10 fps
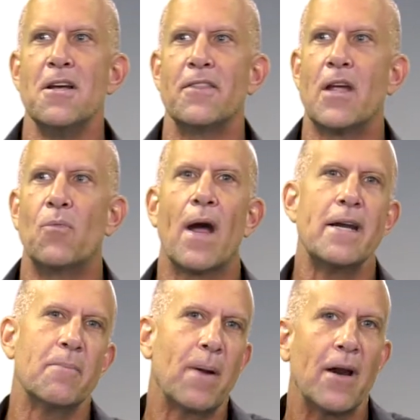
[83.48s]
They write
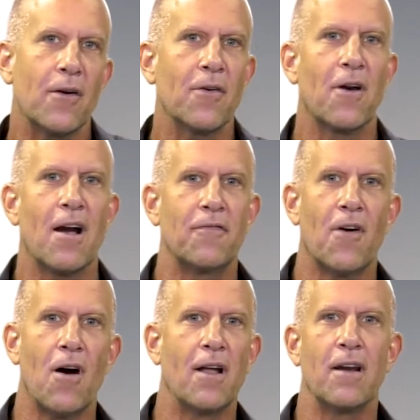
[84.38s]
a paragraph
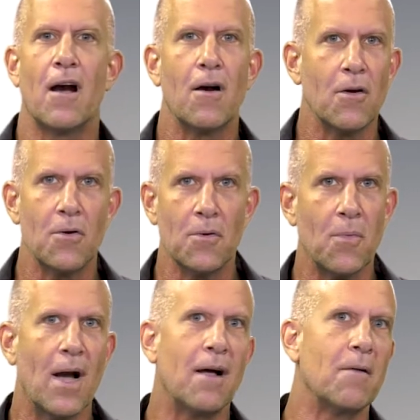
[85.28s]
on, oh,
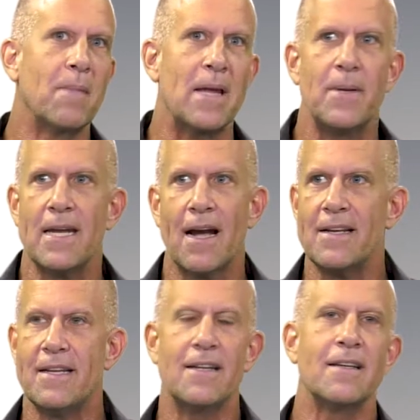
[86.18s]
well, maybe I
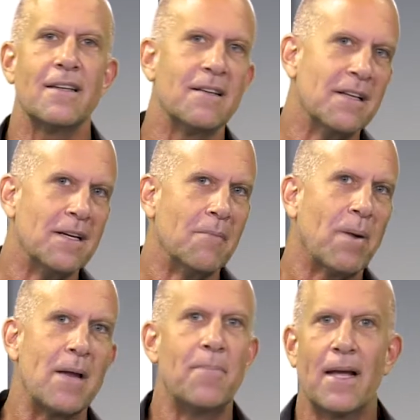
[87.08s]
didn't
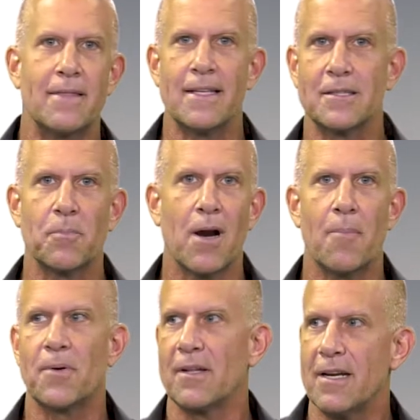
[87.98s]
pipette this
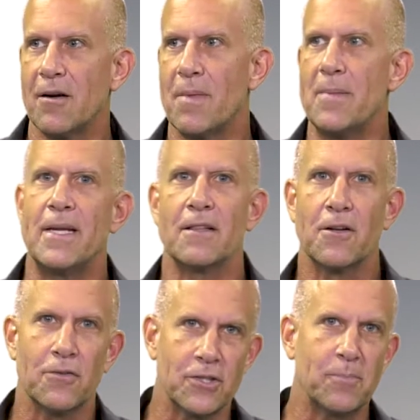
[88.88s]
properly, or maybe a
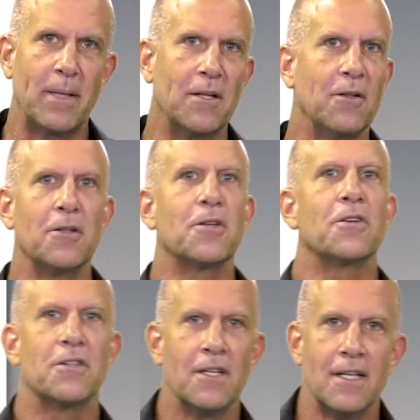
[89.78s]
little spilled
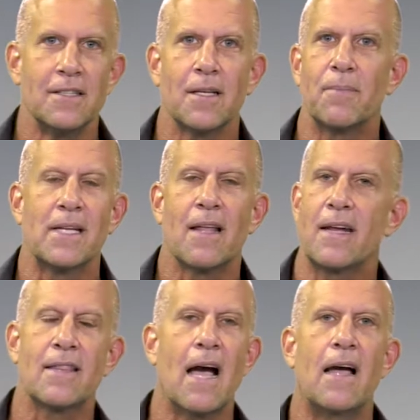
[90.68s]
or something
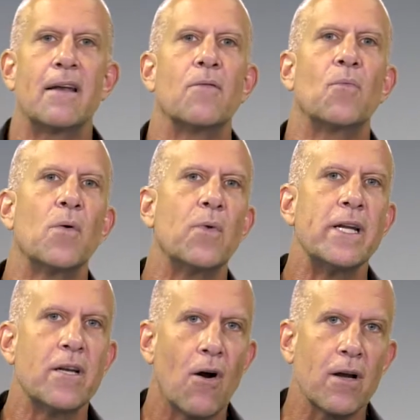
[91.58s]
like that. When we
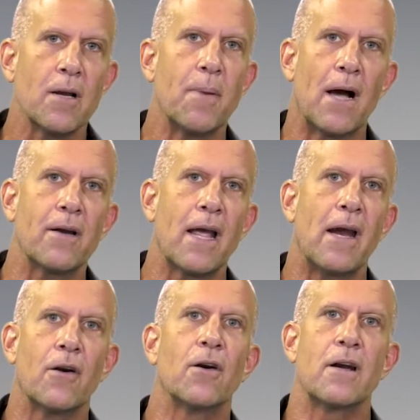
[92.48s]
talk about
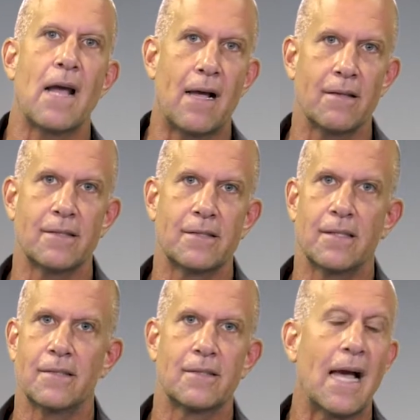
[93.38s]
error
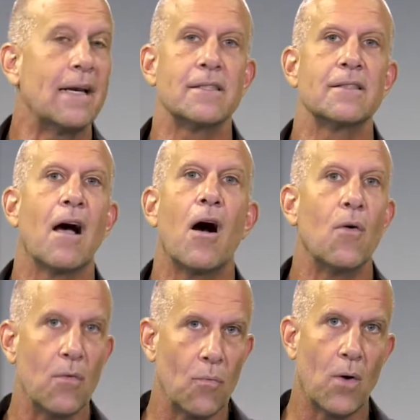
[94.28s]
analysis, that is
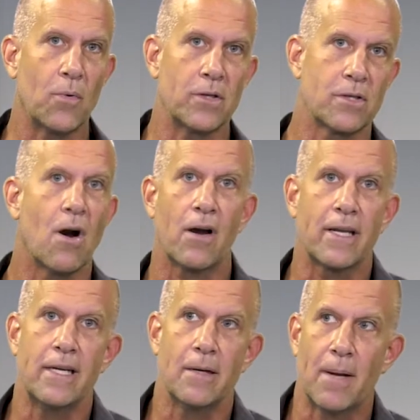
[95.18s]
not what we're
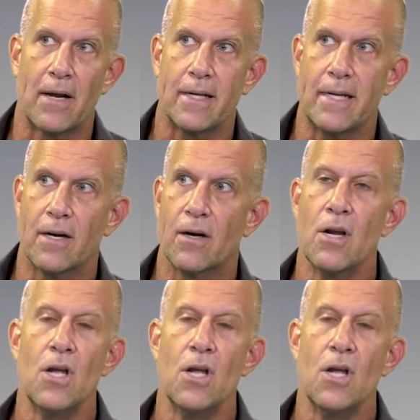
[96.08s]
talking about here.